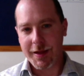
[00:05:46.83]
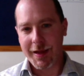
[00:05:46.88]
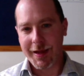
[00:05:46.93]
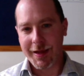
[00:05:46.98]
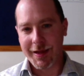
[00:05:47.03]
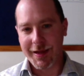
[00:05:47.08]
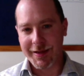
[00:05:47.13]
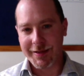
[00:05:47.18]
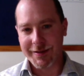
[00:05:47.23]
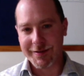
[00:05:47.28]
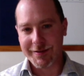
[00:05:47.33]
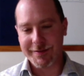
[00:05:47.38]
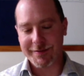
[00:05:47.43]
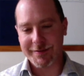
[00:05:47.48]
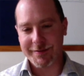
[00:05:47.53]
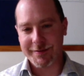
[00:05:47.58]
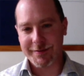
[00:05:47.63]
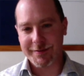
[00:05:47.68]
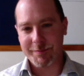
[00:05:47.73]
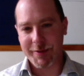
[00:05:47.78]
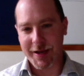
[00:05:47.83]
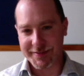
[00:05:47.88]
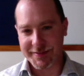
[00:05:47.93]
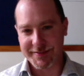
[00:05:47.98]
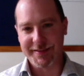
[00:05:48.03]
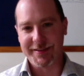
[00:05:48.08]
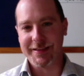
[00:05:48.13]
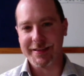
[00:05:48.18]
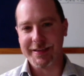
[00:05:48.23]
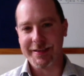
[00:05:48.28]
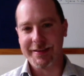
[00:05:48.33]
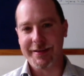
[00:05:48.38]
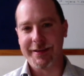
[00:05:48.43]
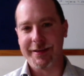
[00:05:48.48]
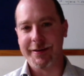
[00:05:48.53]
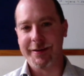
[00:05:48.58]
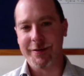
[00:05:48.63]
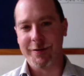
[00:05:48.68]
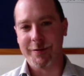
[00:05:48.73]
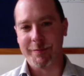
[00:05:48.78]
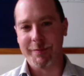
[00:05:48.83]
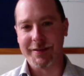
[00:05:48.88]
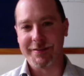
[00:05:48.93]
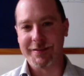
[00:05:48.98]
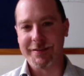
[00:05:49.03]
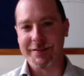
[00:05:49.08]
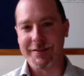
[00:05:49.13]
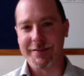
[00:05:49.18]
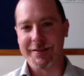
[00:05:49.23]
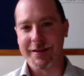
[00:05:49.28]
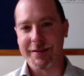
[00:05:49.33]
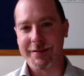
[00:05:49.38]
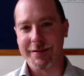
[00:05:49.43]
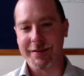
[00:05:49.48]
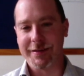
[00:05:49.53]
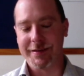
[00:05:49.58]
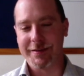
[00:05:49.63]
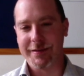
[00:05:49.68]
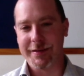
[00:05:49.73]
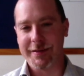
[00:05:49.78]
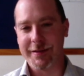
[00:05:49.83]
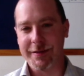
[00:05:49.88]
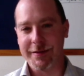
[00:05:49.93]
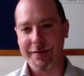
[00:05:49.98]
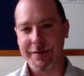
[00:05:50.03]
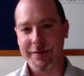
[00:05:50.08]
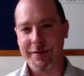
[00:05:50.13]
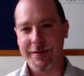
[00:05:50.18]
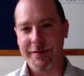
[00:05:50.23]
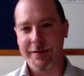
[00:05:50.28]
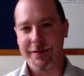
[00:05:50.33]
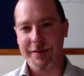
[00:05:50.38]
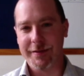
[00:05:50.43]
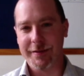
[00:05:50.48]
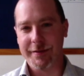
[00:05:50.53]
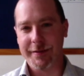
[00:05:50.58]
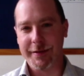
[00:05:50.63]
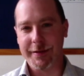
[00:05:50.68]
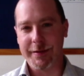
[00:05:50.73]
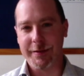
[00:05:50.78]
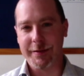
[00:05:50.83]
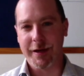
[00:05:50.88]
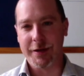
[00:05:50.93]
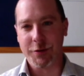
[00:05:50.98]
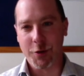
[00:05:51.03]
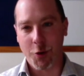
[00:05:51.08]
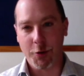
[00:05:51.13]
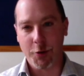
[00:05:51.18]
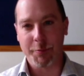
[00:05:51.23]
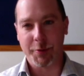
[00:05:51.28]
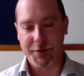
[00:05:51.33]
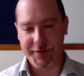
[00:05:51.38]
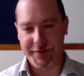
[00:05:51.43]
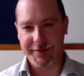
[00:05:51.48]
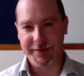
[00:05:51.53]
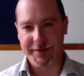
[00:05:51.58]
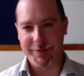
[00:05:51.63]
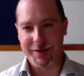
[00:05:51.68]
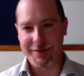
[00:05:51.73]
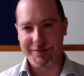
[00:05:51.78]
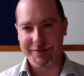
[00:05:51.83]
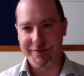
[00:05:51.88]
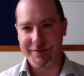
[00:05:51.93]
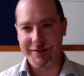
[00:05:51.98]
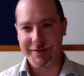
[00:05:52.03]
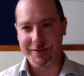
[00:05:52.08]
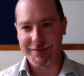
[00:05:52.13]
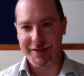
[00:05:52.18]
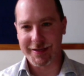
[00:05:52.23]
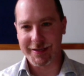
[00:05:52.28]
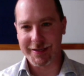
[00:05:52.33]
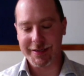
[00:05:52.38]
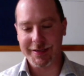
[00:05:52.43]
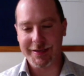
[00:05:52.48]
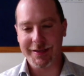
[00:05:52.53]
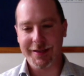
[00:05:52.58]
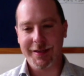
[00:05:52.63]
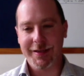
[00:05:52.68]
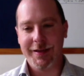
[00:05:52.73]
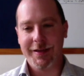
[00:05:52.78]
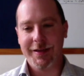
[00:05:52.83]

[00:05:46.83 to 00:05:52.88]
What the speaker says: And basically, the take-home message is that the adult participants in this study